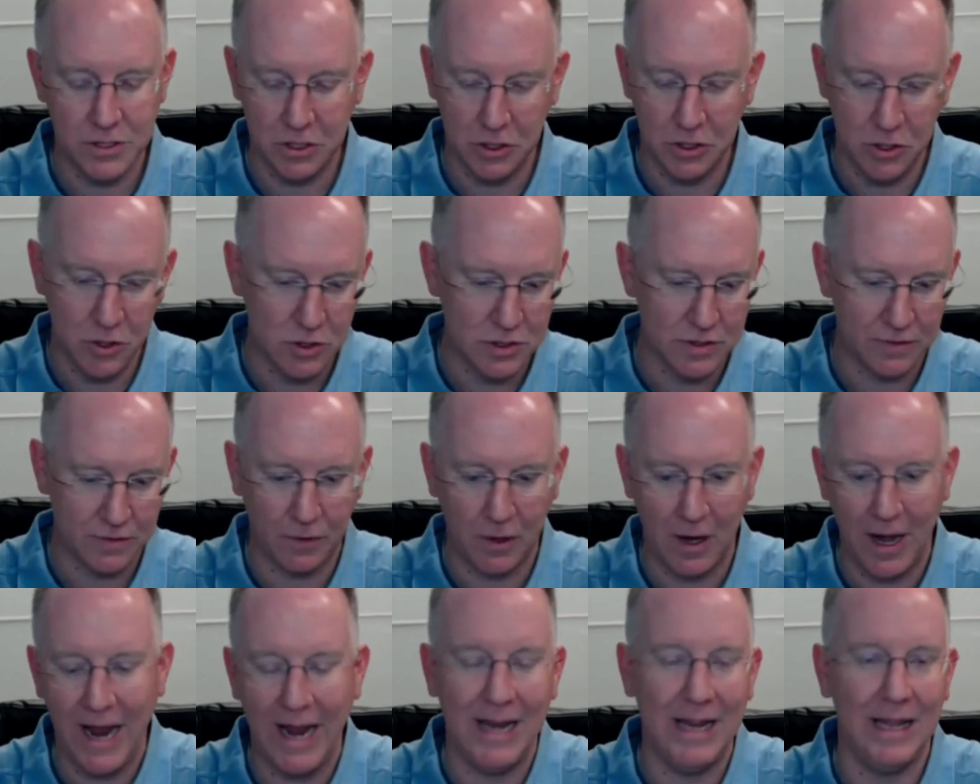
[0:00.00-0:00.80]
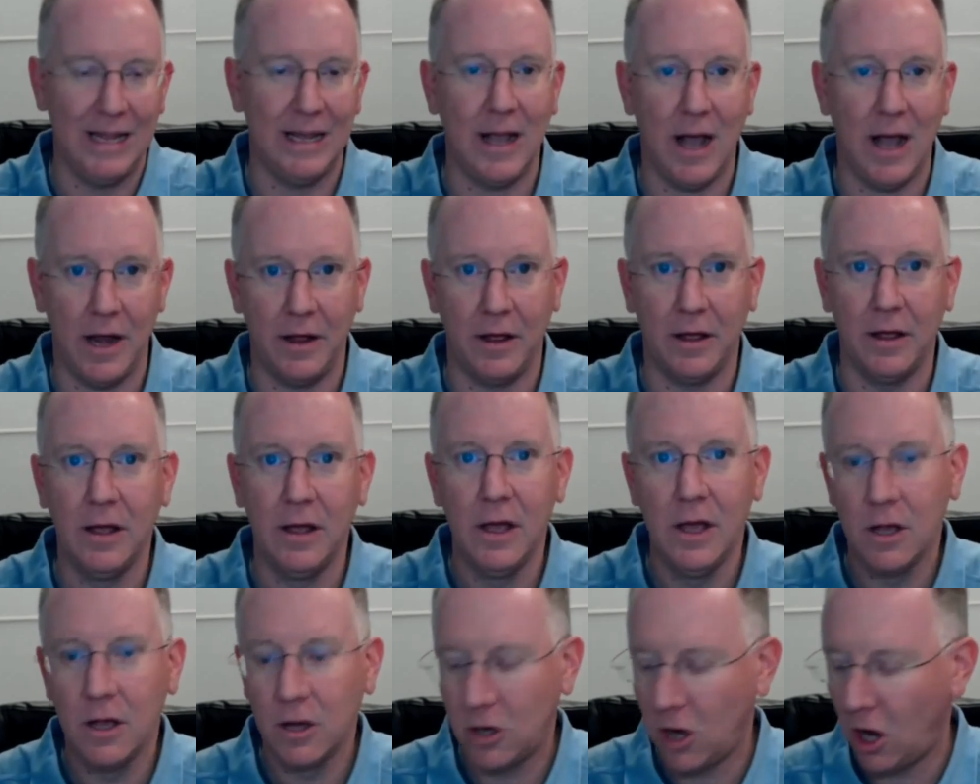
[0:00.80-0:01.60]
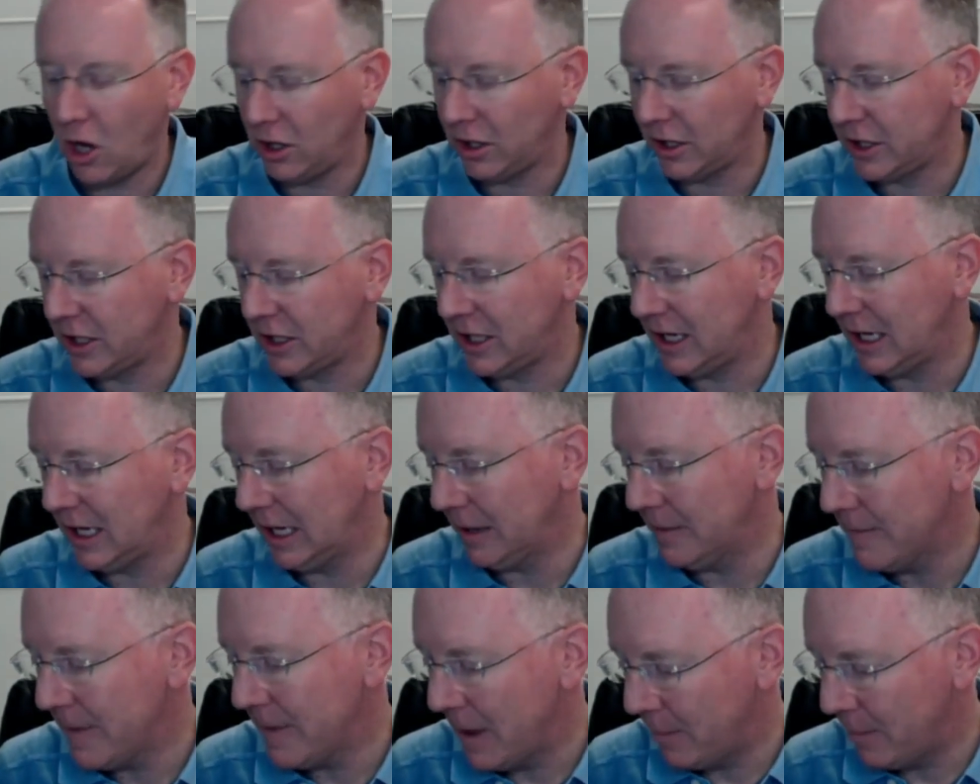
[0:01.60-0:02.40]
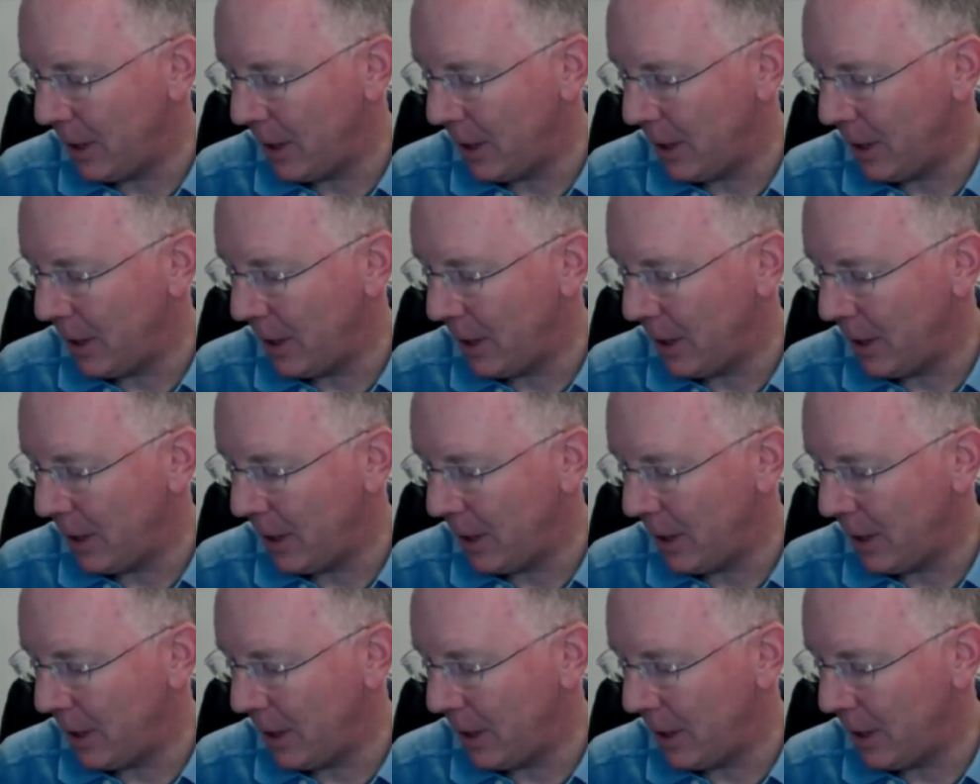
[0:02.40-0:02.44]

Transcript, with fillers: You can use it for any kind of calling you need.